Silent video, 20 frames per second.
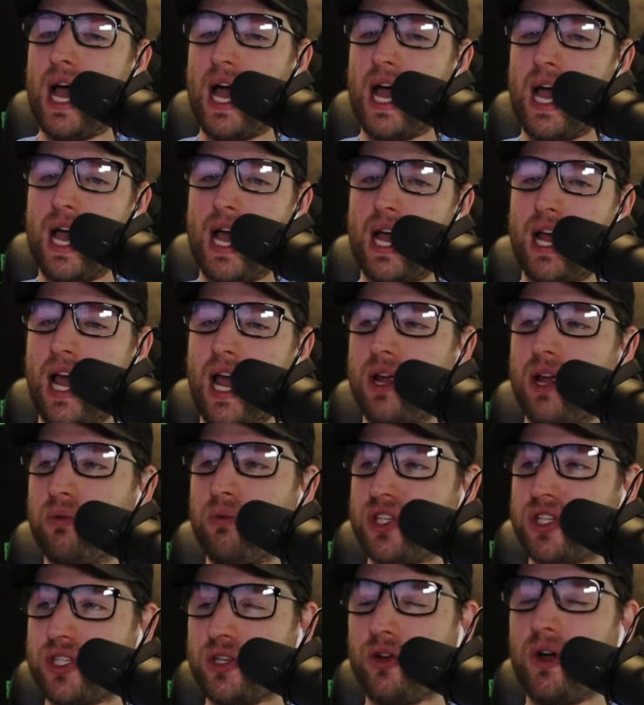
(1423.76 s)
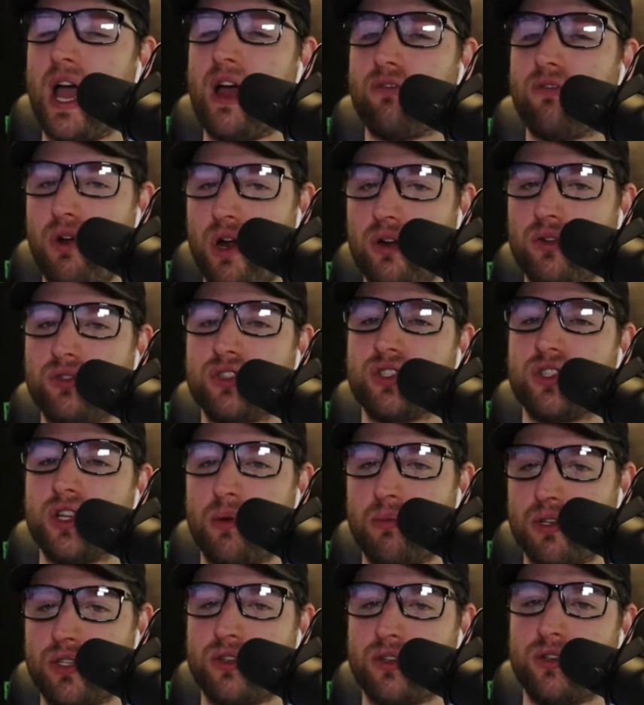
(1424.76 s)
I would still have Reynolds
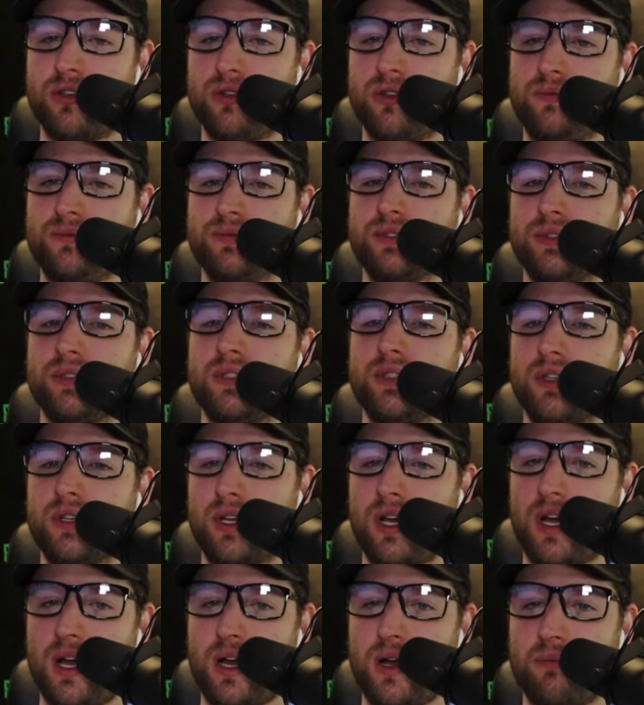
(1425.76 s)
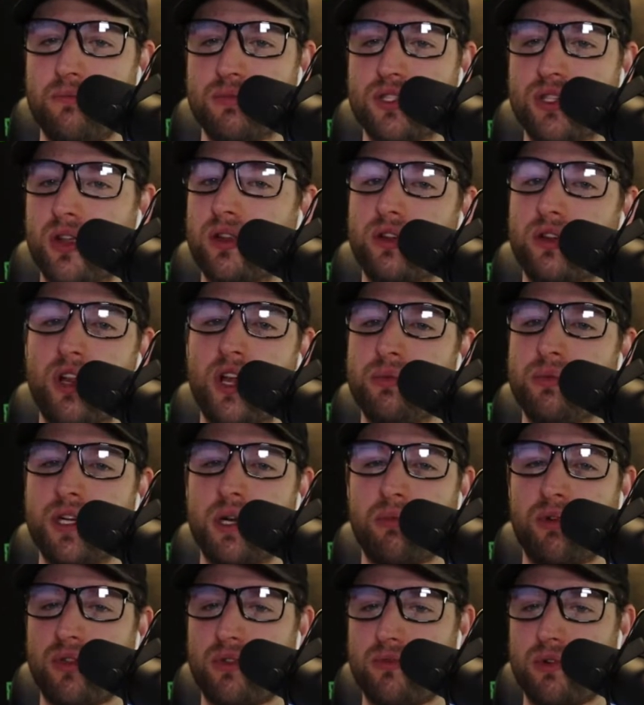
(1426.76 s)
number 2, Southern Columbia
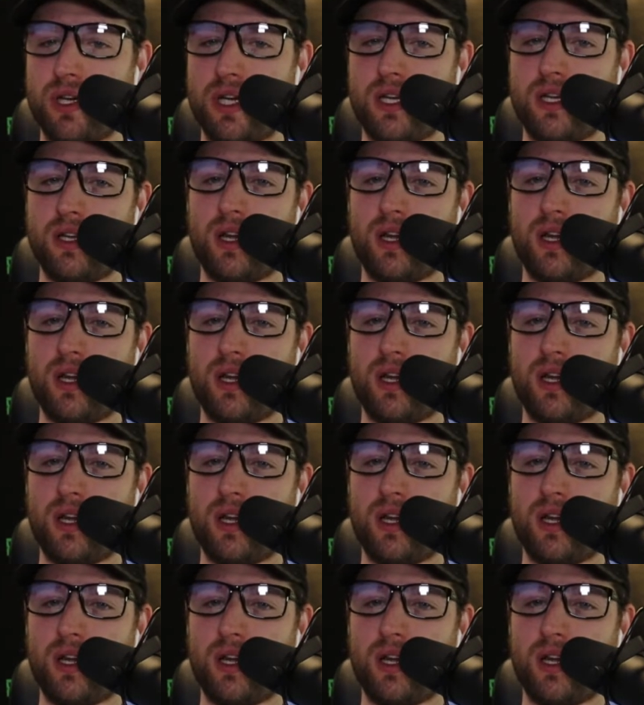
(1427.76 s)
number 3.